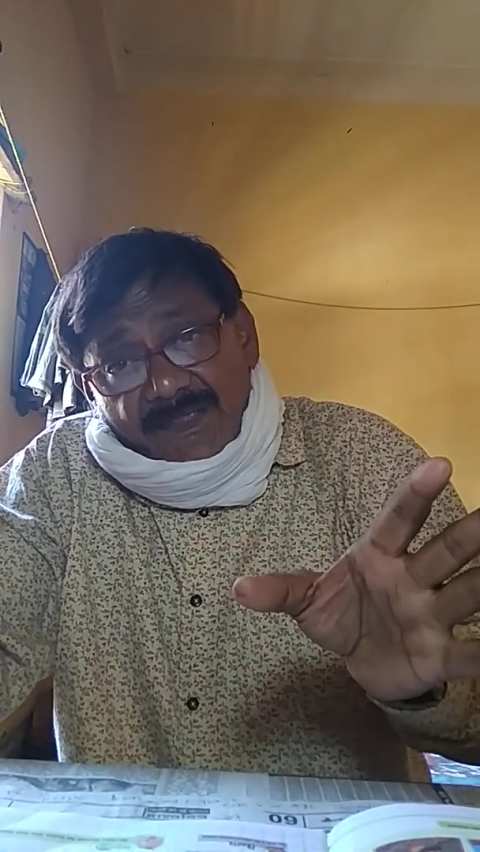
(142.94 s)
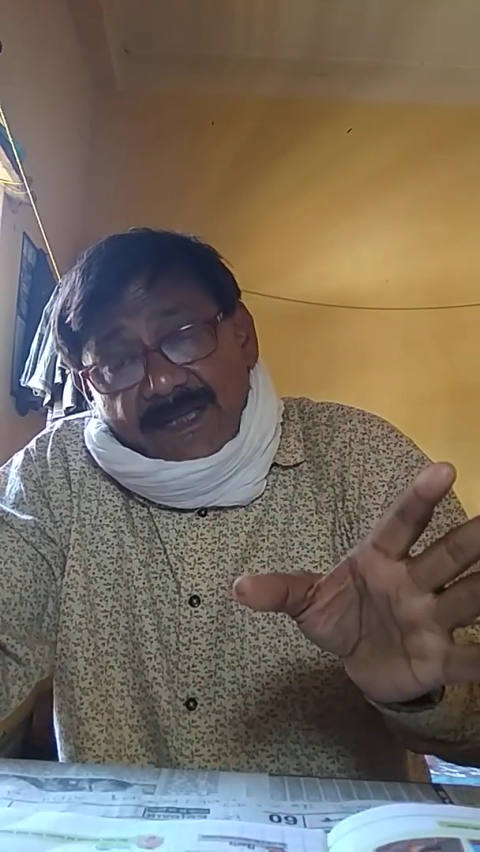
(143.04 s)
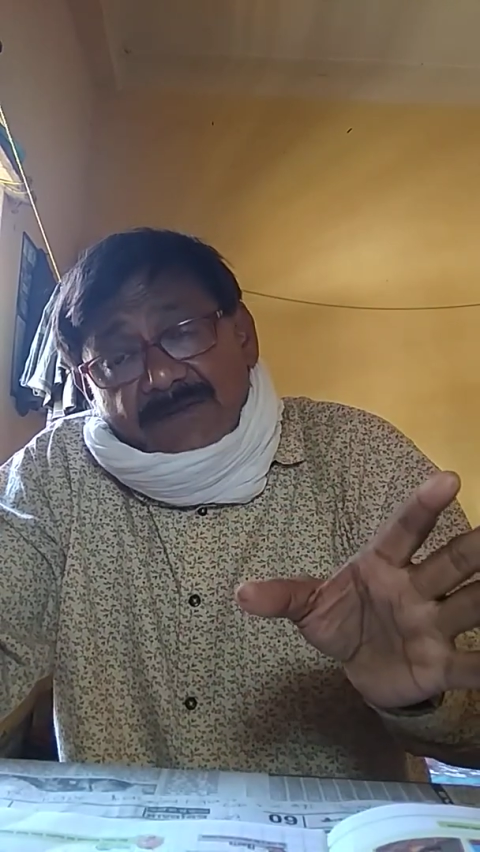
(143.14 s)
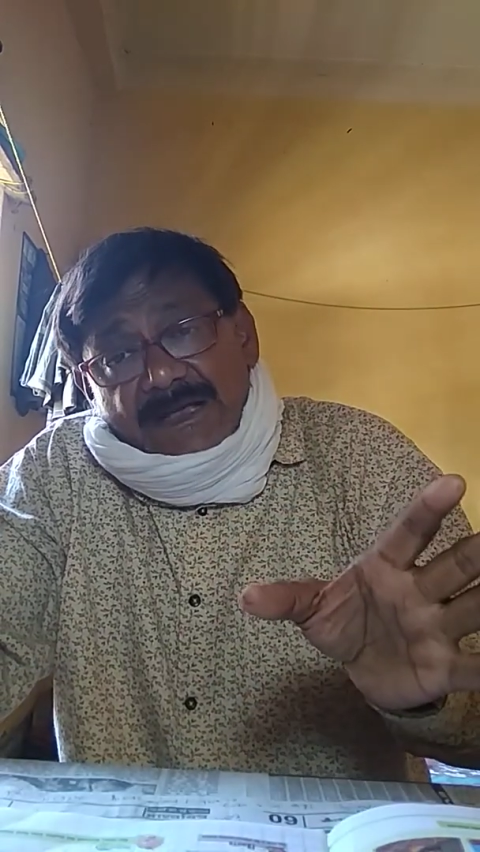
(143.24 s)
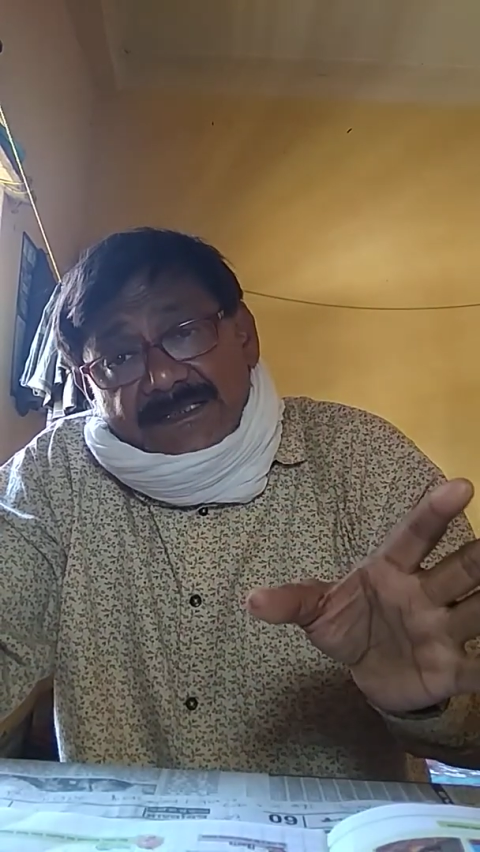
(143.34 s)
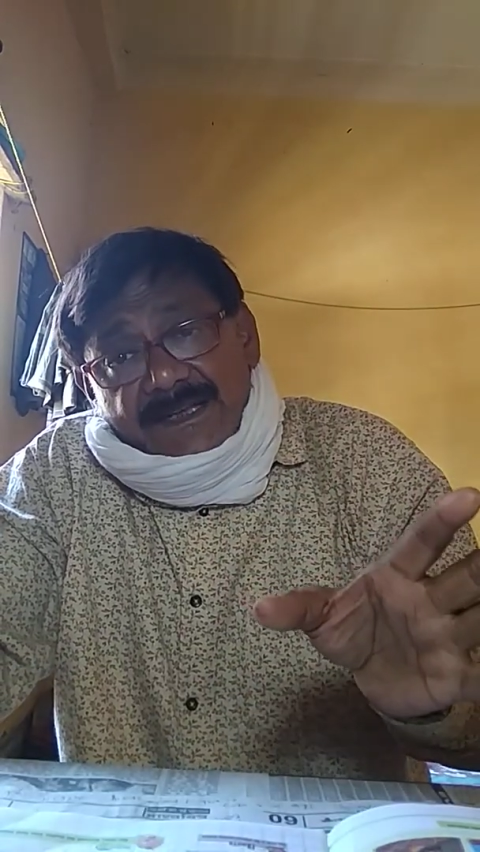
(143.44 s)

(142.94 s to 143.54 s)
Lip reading: it was